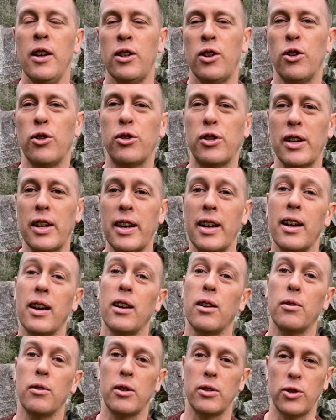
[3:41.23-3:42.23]
You
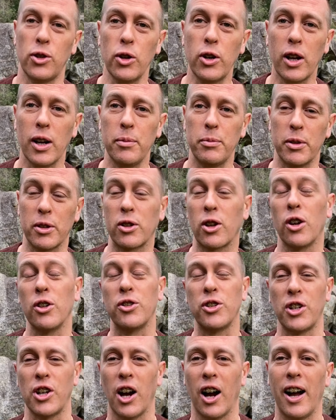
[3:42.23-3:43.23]
see, Eucalyptus
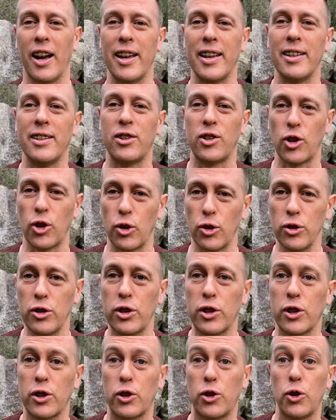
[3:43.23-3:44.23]
Kochii is
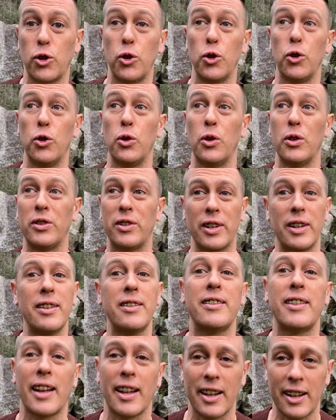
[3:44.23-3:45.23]
used to
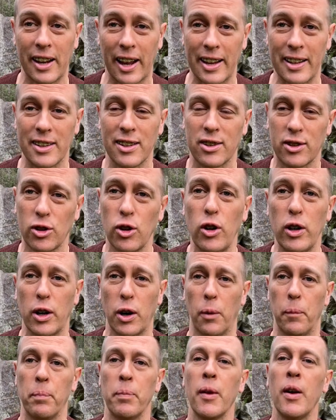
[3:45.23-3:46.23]
desalinate the
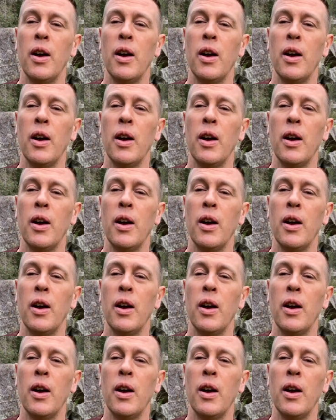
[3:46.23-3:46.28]
soil.